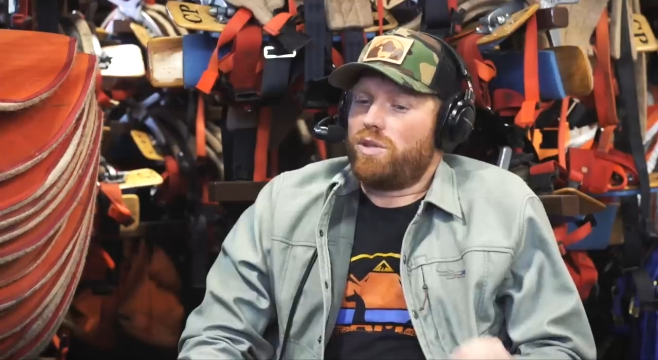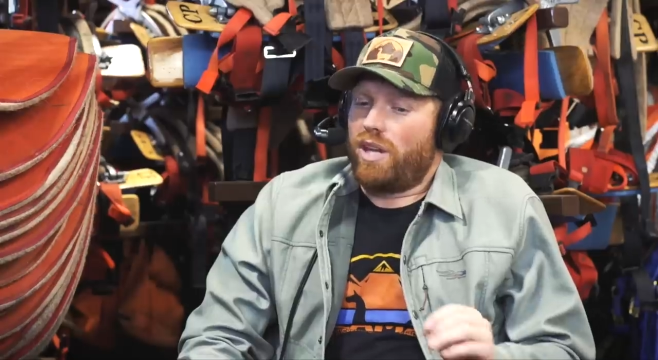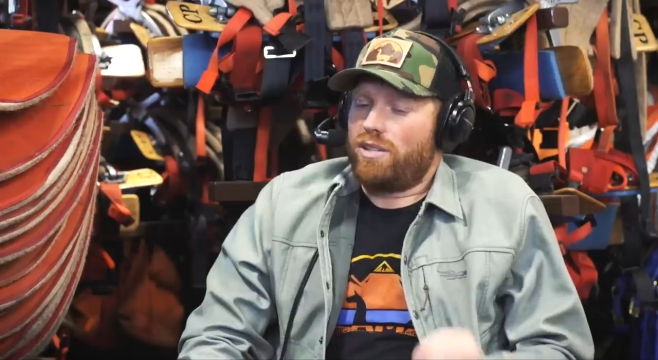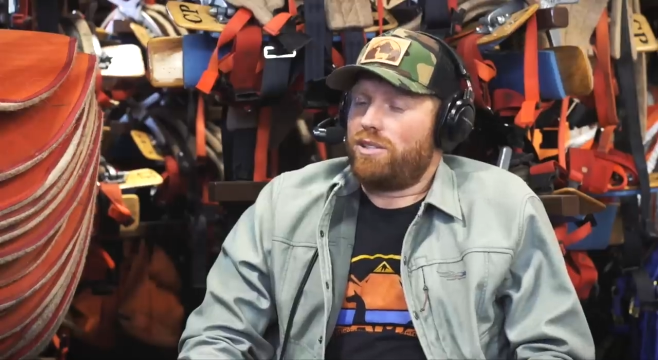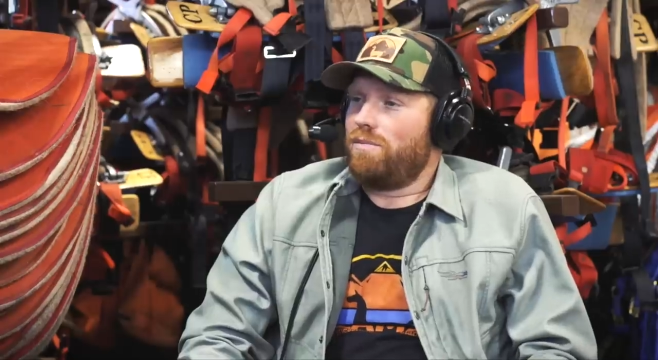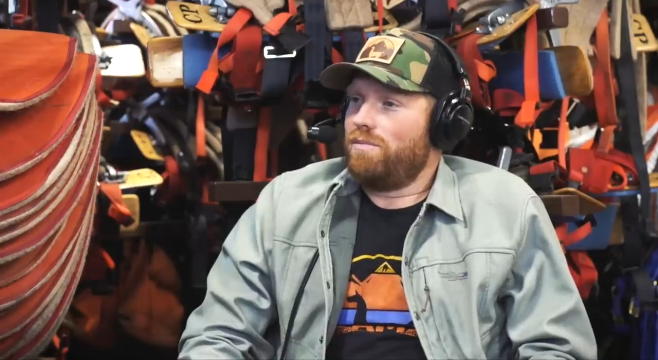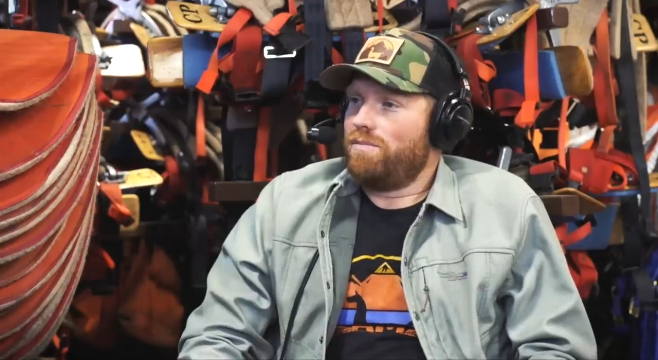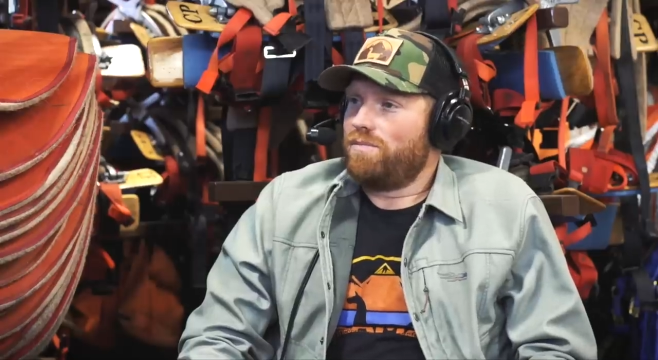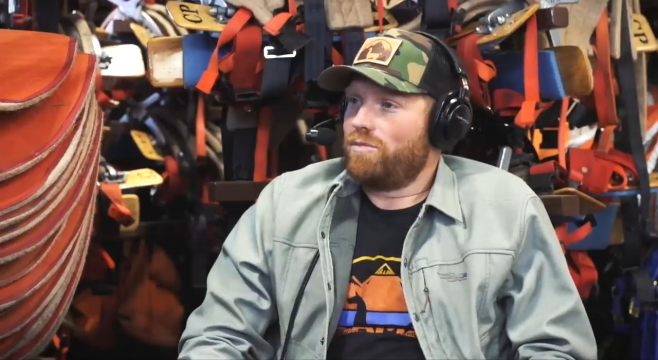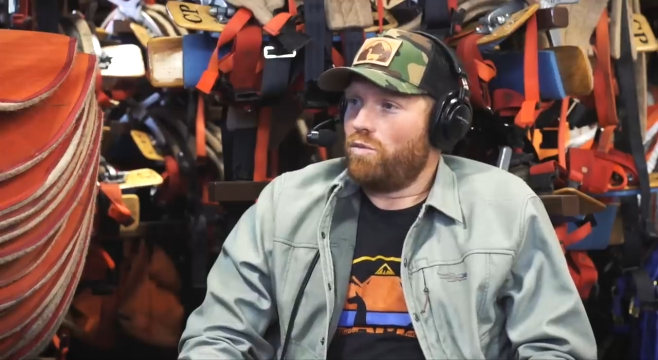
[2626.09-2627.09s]
test them
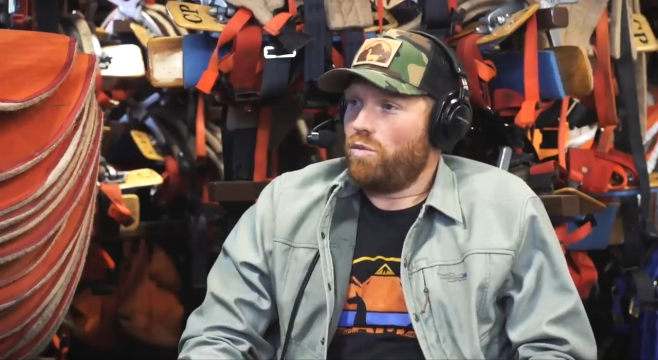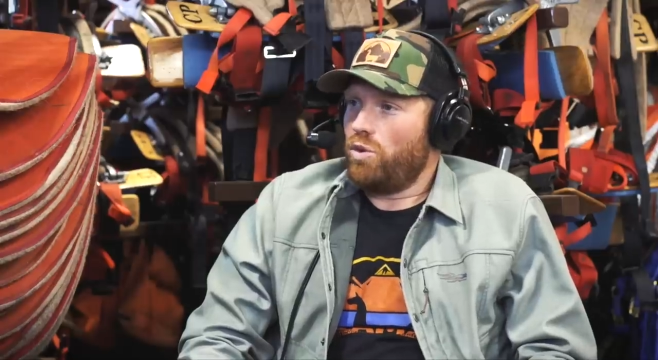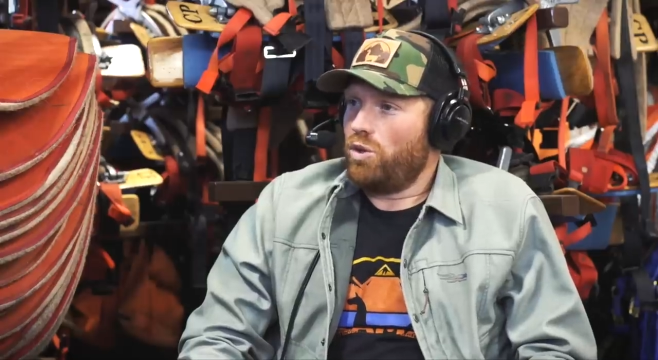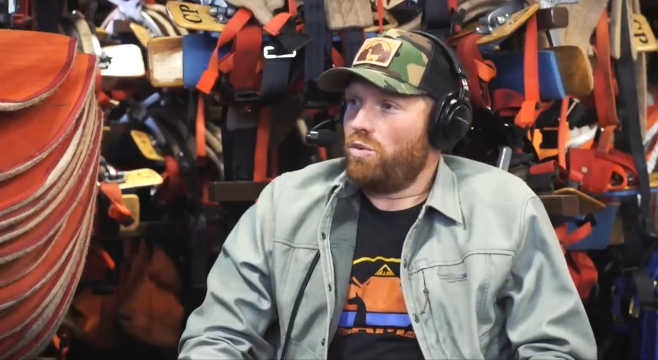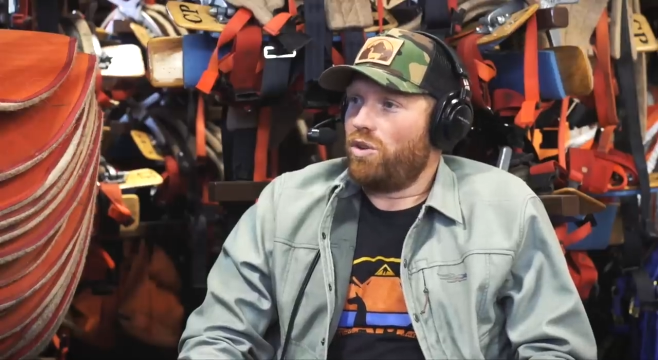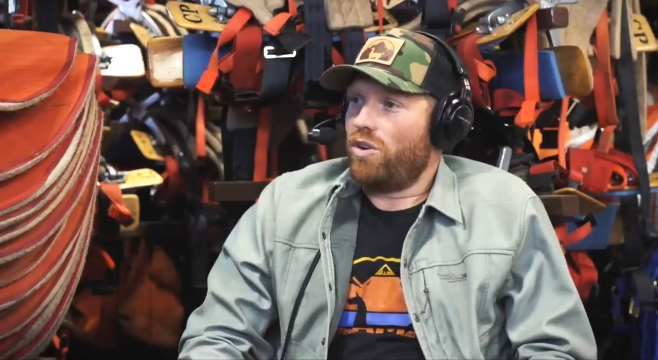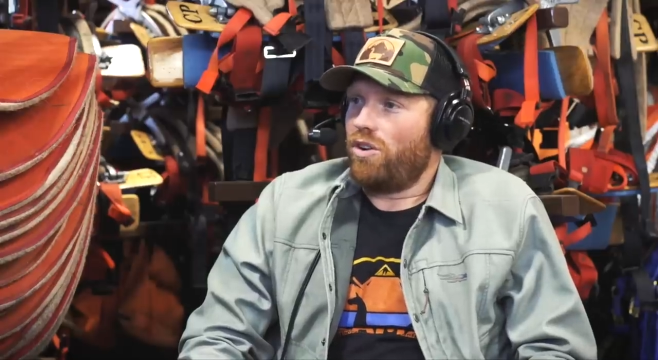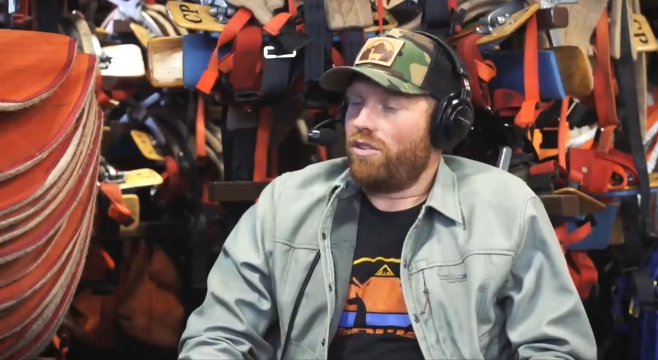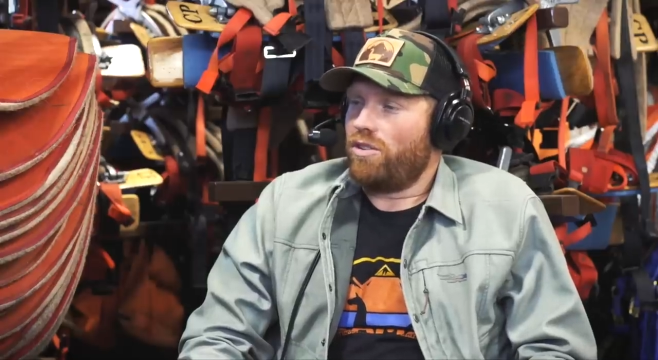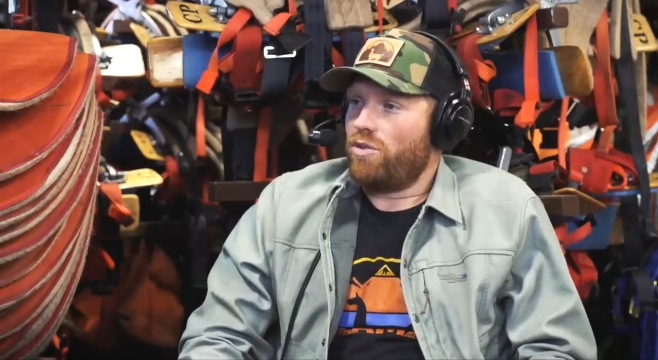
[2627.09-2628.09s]
really, really
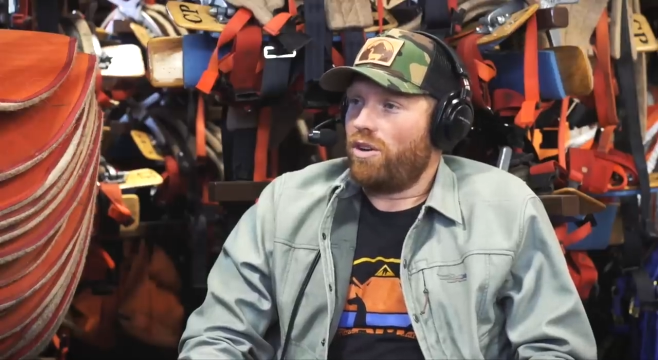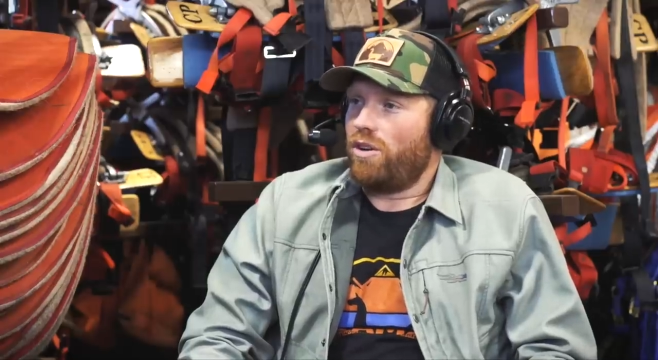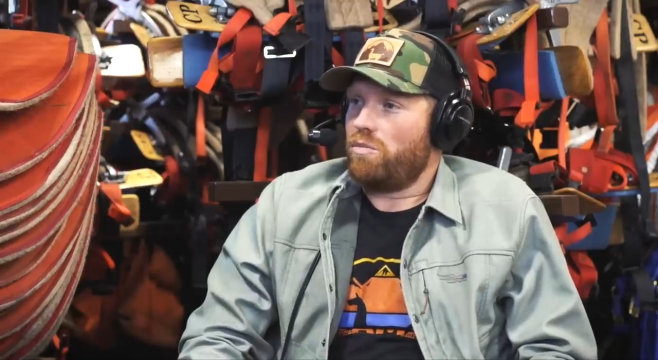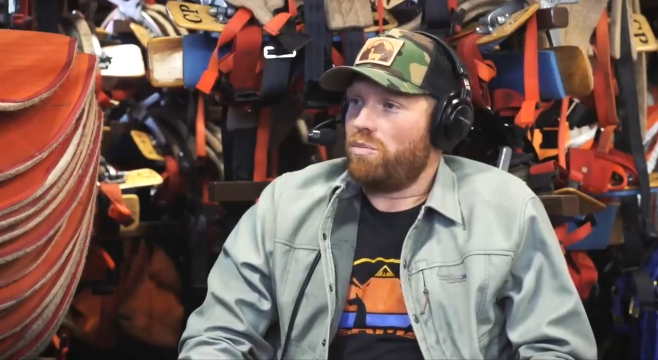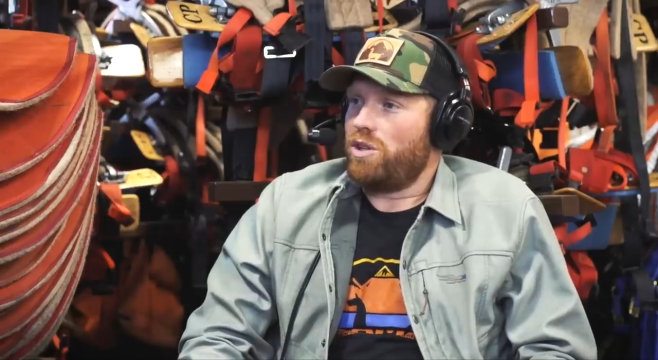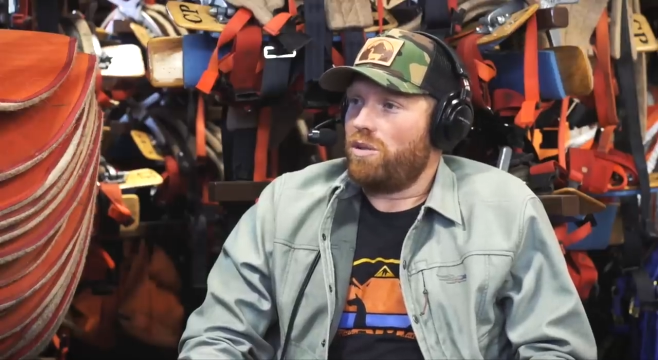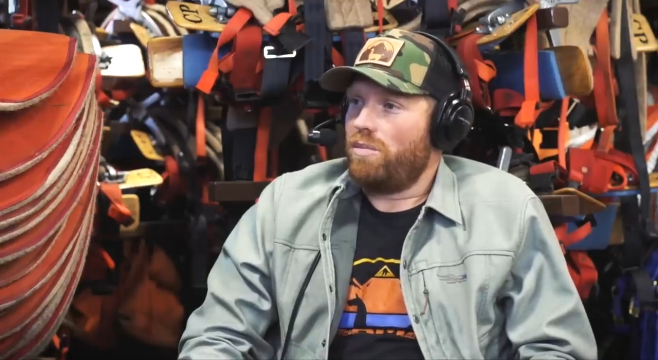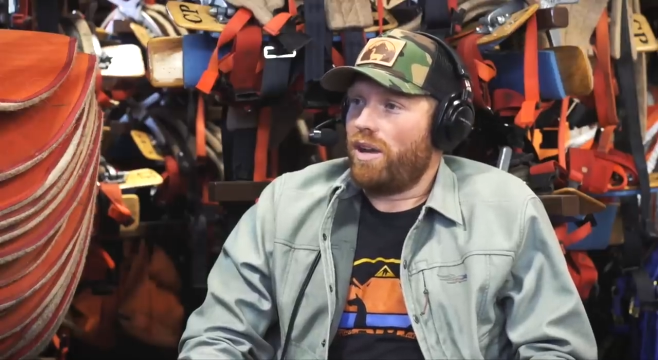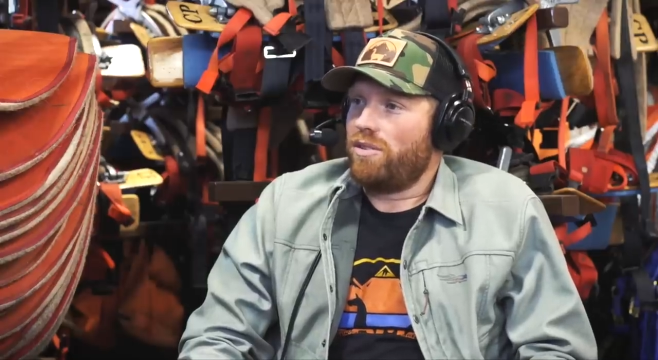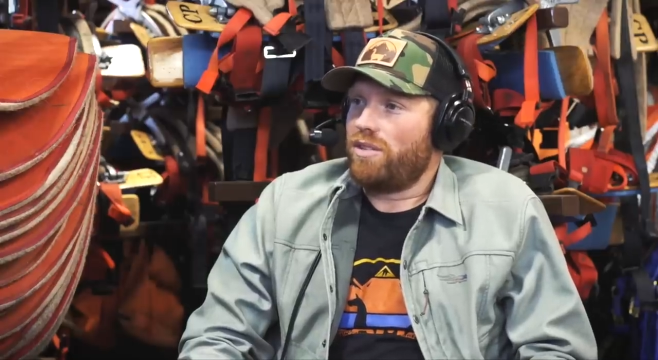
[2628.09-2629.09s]
hard on the trail and breed the
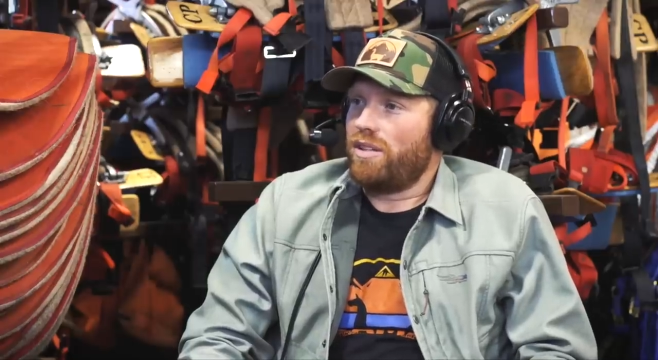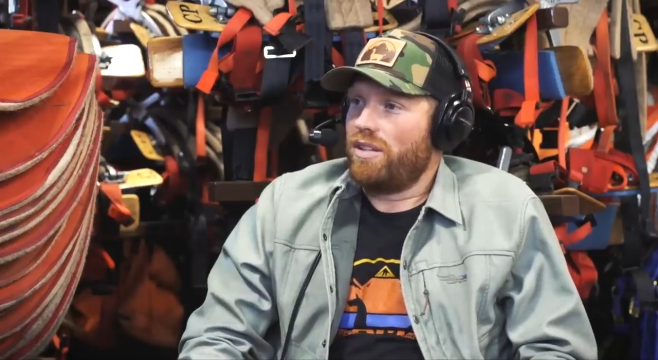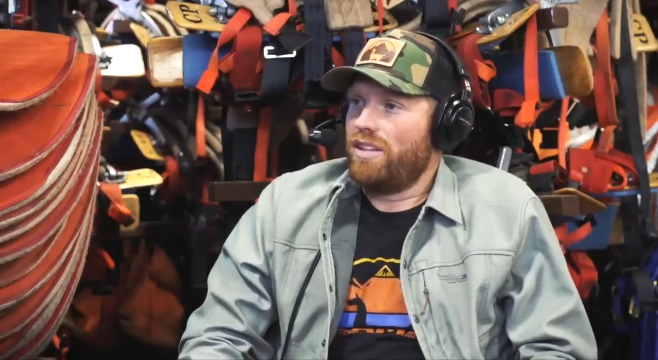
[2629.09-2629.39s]
best.